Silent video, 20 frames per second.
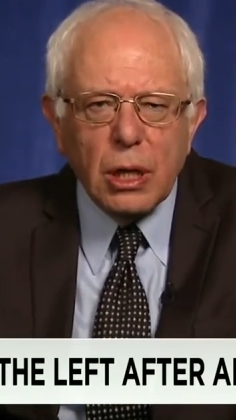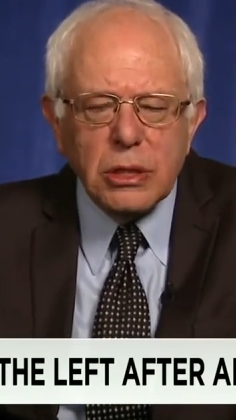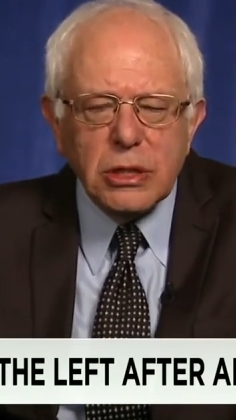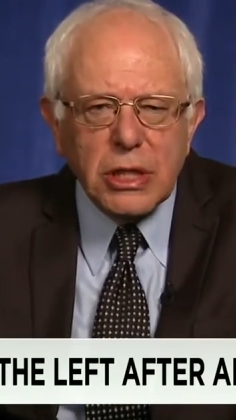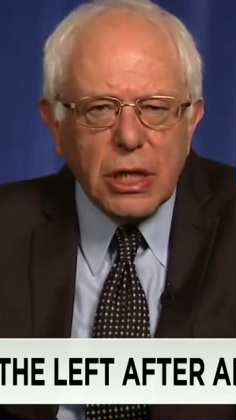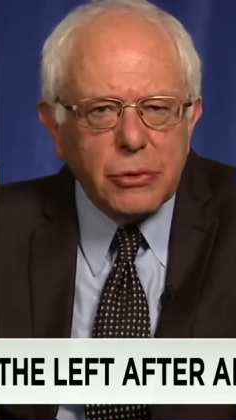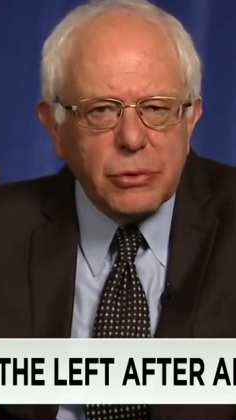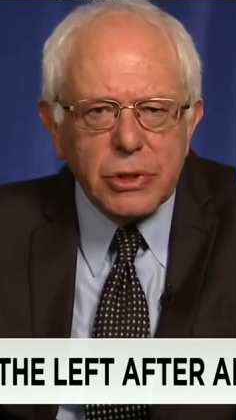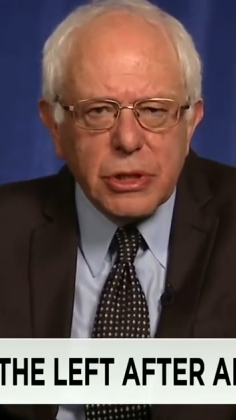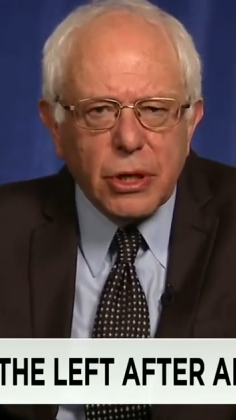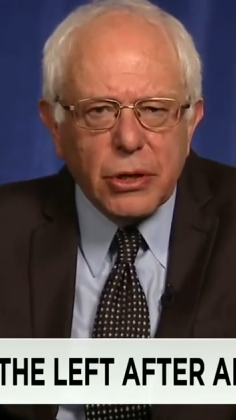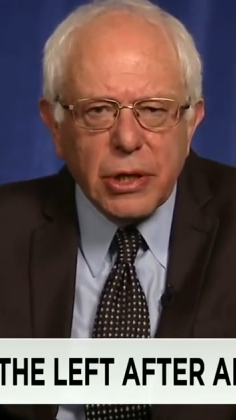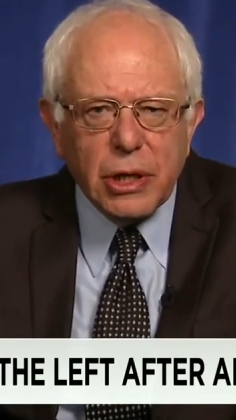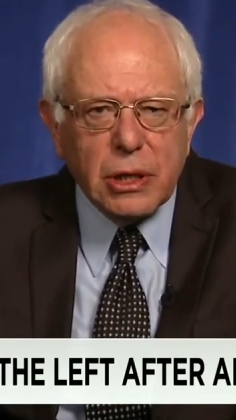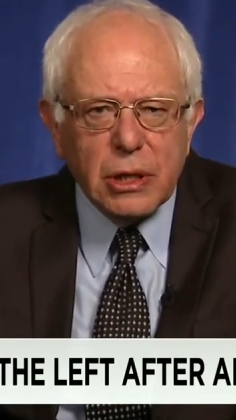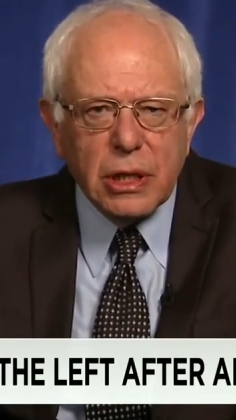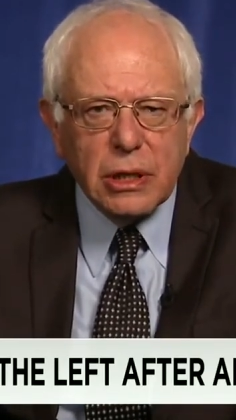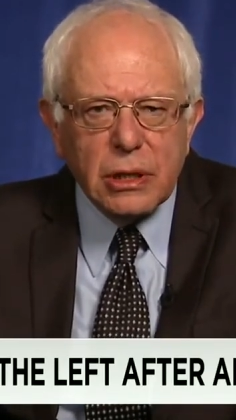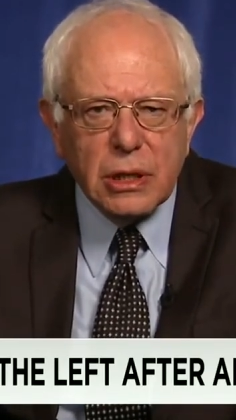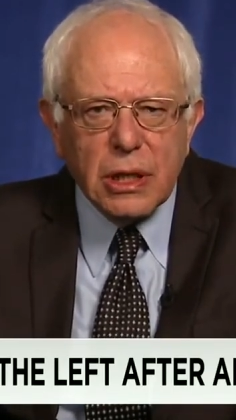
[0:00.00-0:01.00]
Secretary
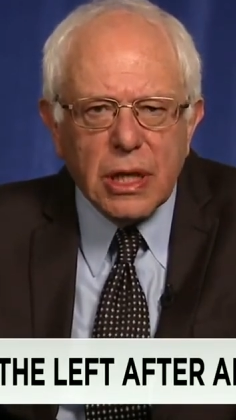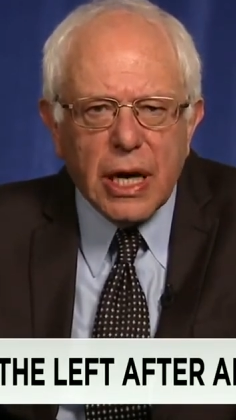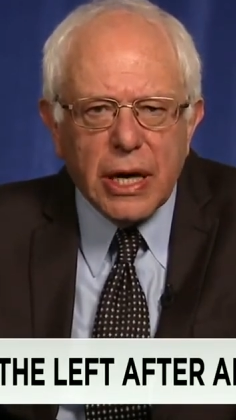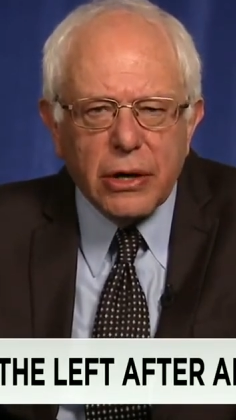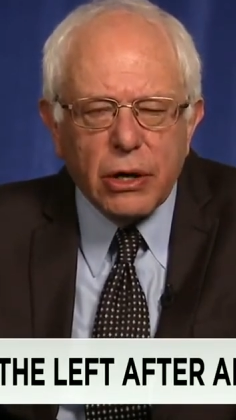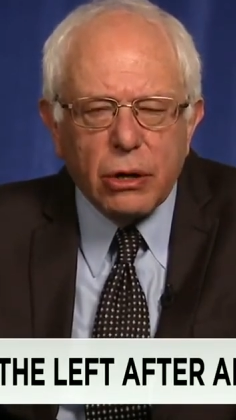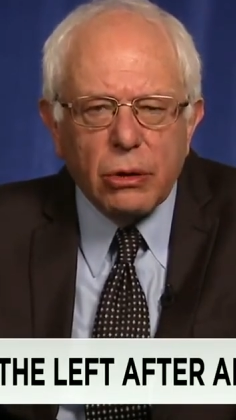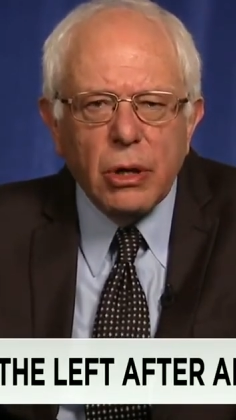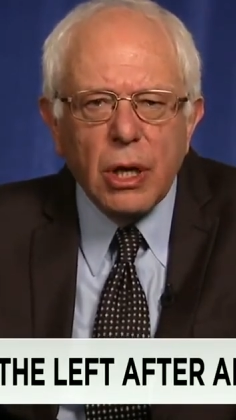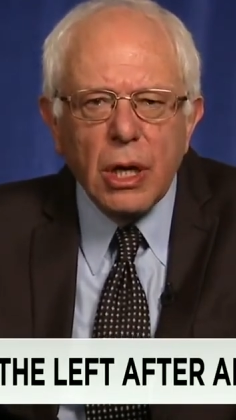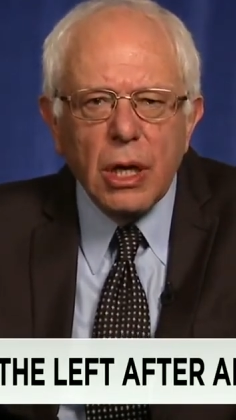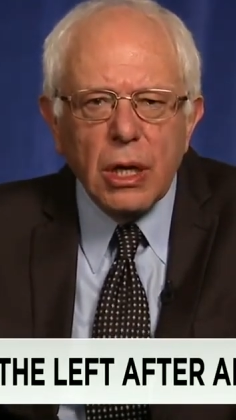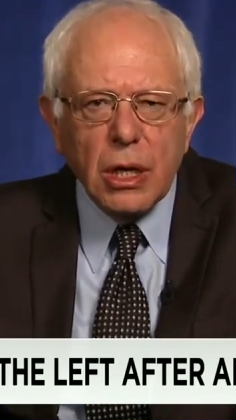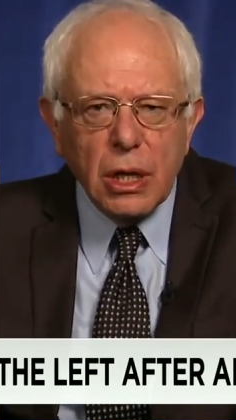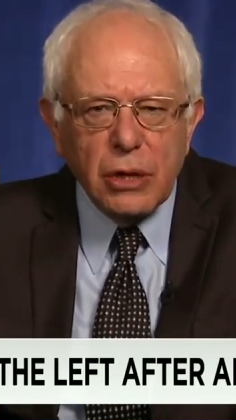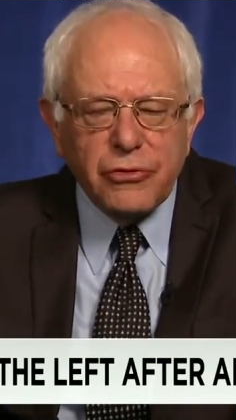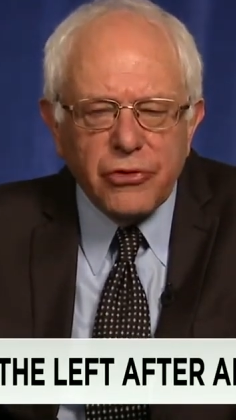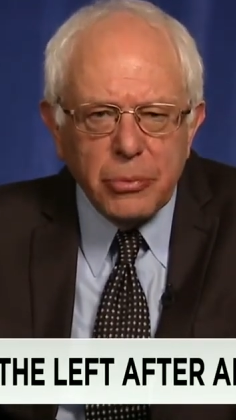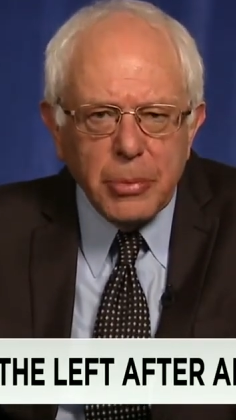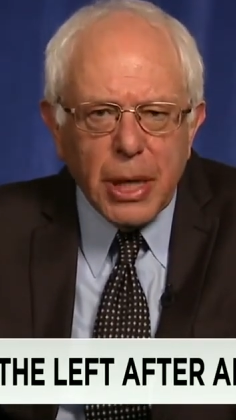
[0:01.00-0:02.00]
Clinton got her
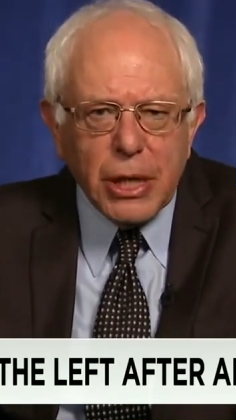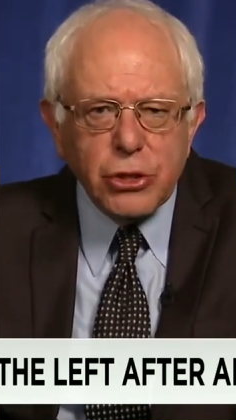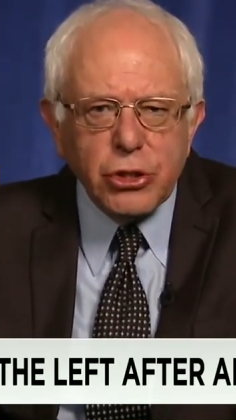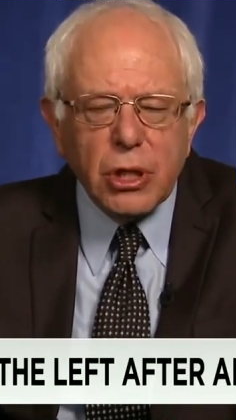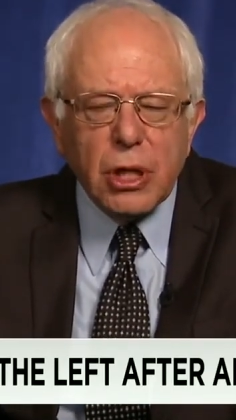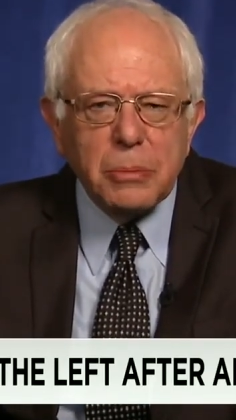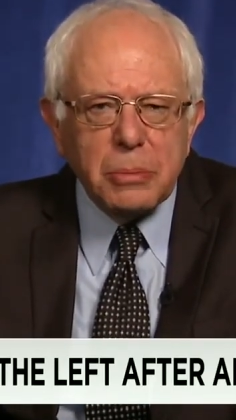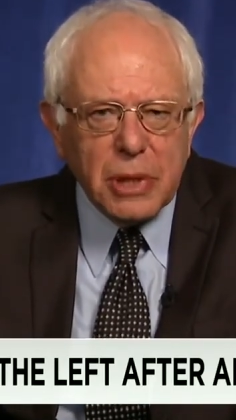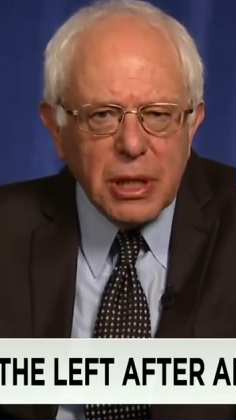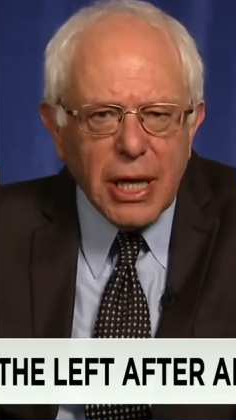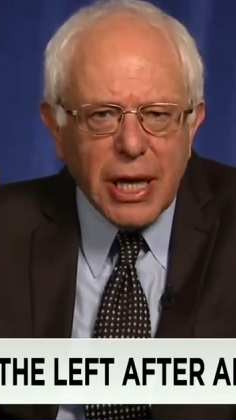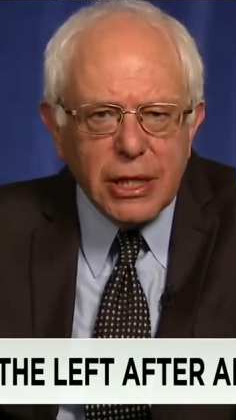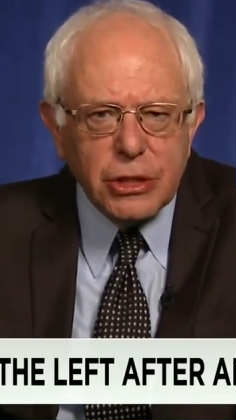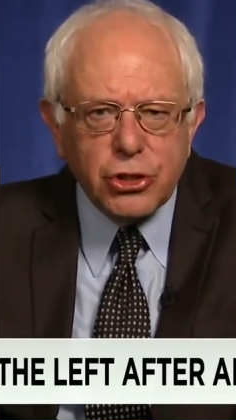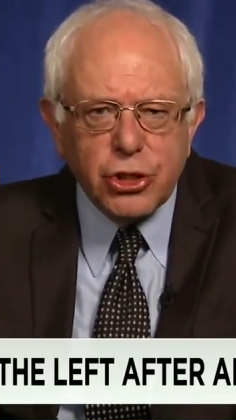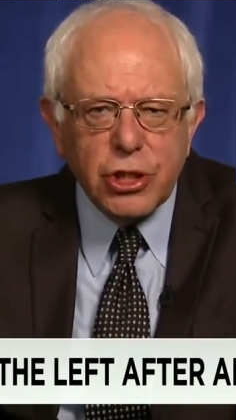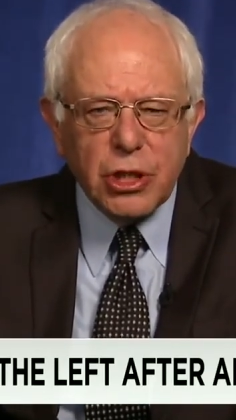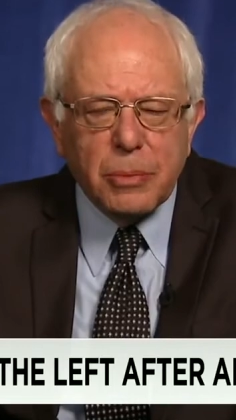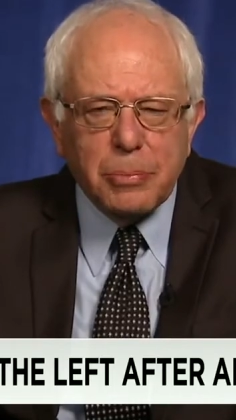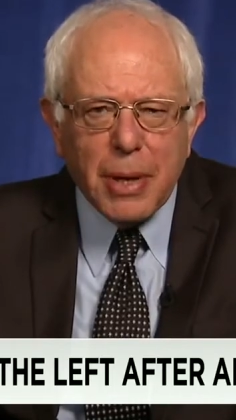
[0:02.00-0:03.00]
information. I'm glad
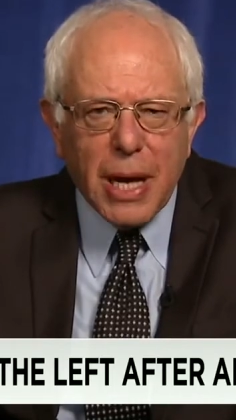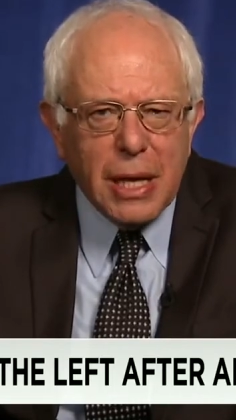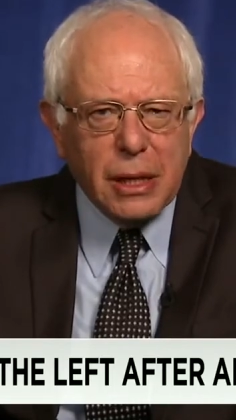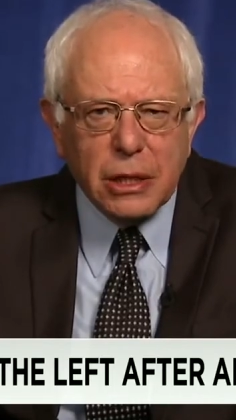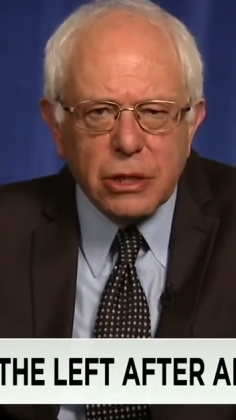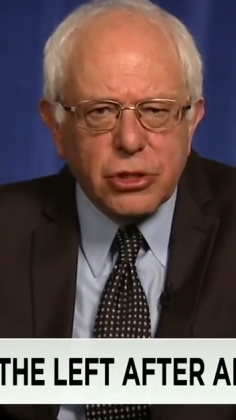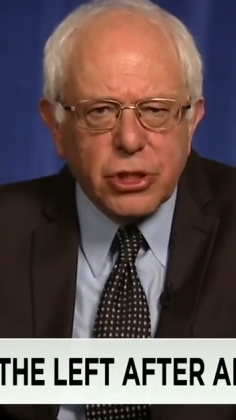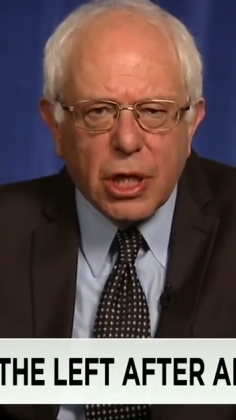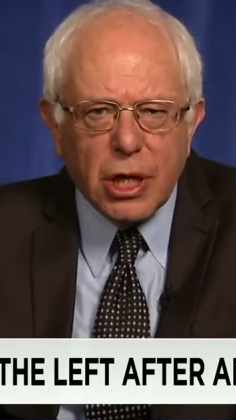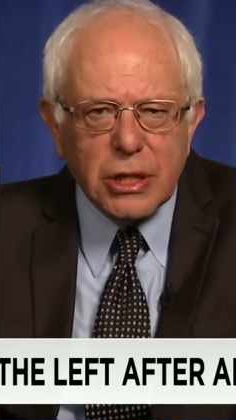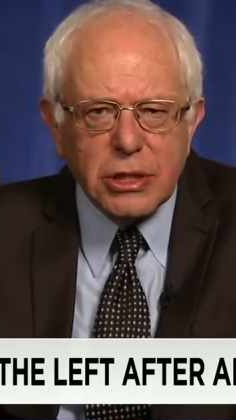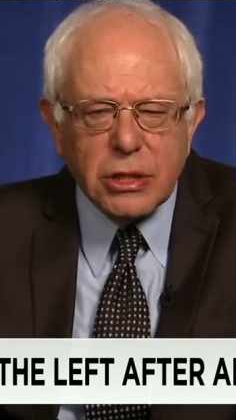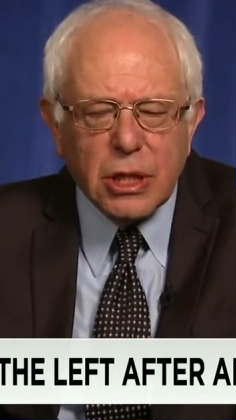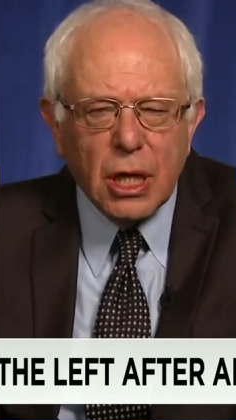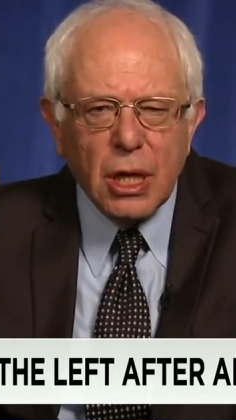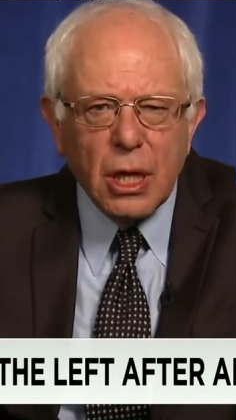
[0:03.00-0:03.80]
she apologized.